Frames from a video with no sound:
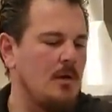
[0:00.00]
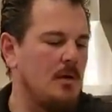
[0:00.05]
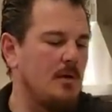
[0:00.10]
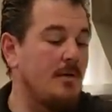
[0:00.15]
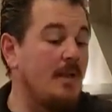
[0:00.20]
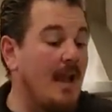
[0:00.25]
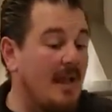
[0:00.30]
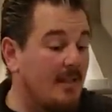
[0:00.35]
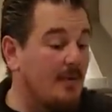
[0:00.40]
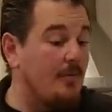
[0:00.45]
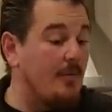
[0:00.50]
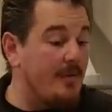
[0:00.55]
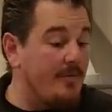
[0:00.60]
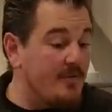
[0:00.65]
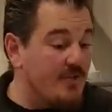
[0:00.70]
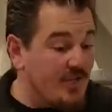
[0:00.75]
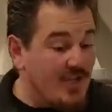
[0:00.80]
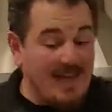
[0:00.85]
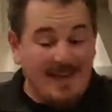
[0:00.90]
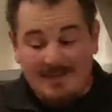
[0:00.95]
Now that we've
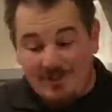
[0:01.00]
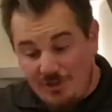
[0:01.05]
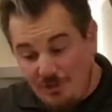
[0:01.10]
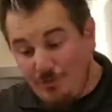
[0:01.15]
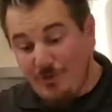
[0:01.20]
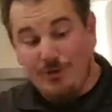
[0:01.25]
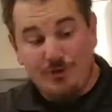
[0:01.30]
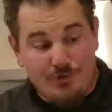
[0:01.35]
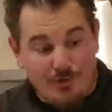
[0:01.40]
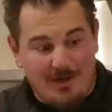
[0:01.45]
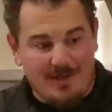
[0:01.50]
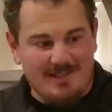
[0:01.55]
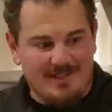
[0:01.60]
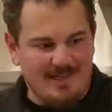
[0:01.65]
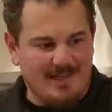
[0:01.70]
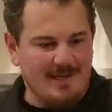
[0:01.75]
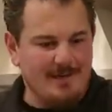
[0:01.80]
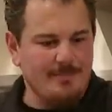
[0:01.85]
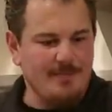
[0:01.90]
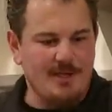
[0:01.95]
checked, you can trust it,
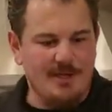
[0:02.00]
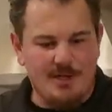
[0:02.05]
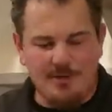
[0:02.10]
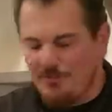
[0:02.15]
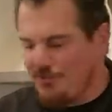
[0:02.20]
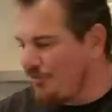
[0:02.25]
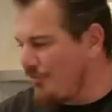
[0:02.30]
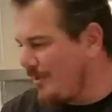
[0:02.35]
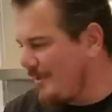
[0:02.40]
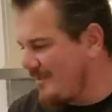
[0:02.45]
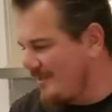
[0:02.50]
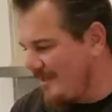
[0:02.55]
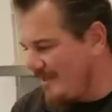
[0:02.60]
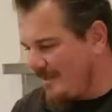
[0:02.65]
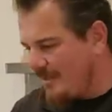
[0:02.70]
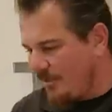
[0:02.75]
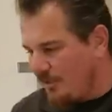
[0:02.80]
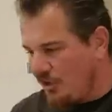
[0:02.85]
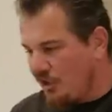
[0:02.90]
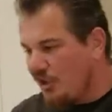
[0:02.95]
but you don't trust it
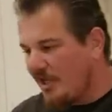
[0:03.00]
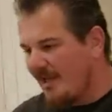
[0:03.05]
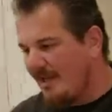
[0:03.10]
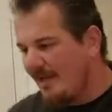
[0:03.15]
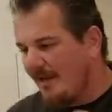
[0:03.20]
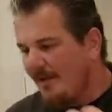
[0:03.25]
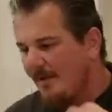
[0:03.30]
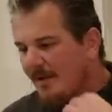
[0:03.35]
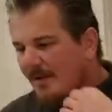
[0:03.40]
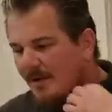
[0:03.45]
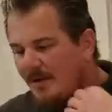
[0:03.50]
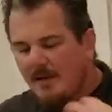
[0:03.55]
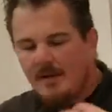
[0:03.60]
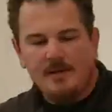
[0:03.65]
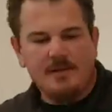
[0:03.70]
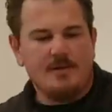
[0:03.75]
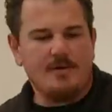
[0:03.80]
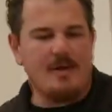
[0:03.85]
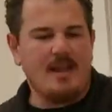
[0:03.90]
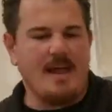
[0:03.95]
until you check it.
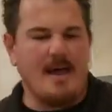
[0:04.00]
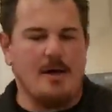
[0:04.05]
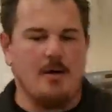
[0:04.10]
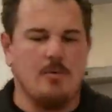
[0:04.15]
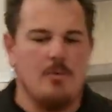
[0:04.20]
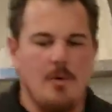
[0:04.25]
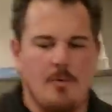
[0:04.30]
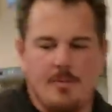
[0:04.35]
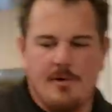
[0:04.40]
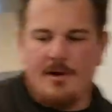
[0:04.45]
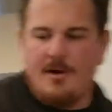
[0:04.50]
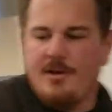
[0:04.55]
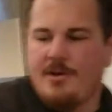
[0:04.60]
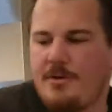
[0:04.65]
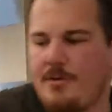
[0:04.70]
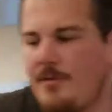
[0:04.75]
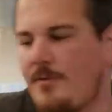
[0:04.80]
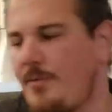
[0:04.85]
So now what we're gonna do is